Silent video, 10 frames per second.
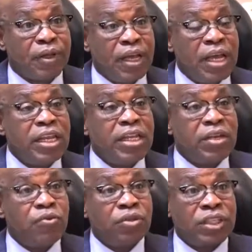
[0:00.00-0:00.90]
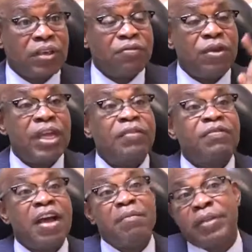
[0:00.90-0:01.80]
LED will save you
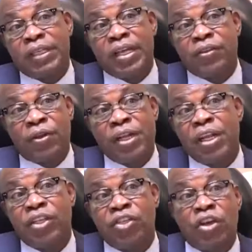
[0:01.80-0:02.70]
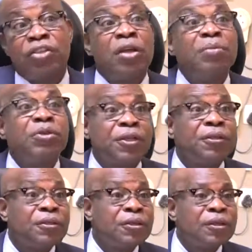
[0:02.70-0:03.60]
85% on energy consumption.
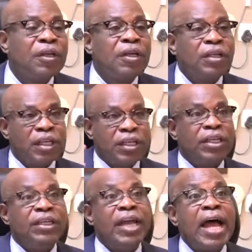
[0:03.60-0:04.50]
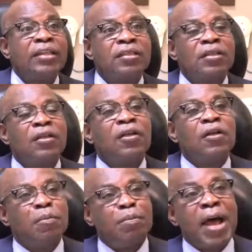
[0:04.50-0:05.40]
They did that,
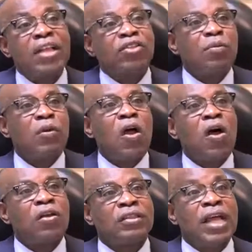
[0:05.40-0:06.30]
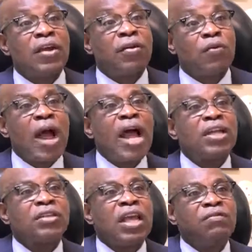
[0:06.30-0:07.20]
passed some laws that
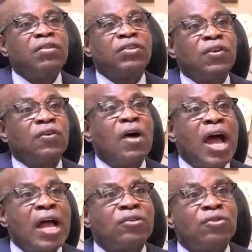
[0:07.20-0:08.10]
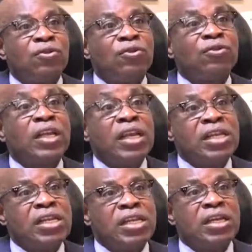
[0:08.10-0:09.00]
requires every single house to use
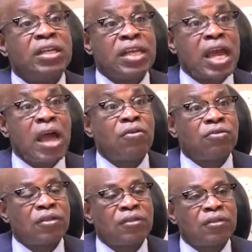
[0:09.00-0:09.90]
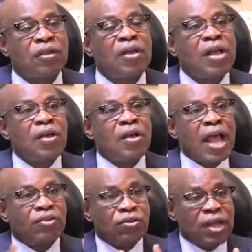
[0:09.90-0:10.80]
LED in their houses.
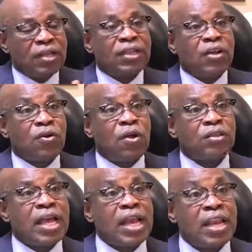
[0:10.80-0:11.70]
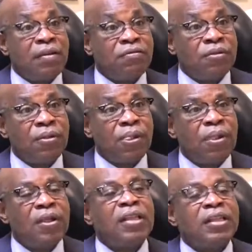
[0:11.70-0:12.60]
As soon as they crossed that level,
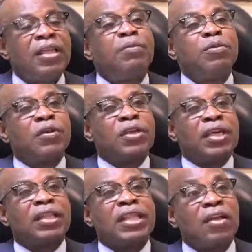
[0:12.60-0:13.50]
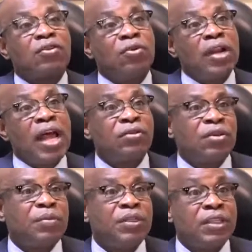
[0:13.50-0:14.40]
they kicked out rollouts
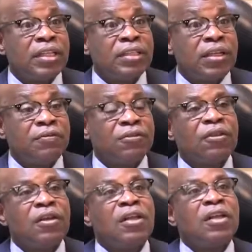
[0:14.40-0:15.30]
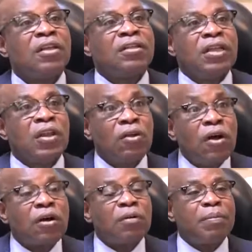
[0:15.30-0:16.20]
of incentives, say,
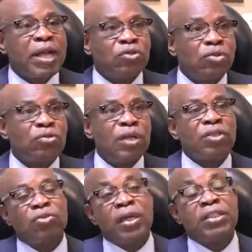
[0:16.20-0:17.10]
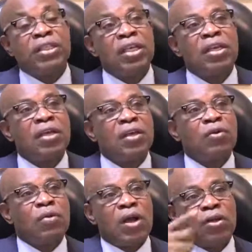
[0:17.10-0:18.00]
look, by 2020,
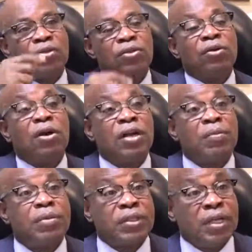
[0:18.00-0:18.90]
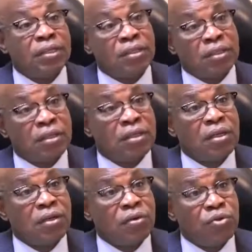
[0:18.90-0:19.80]
we are going to go 100%
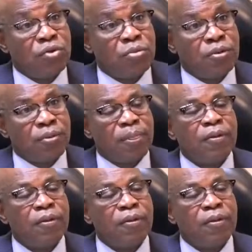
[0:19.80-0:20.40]
renewable.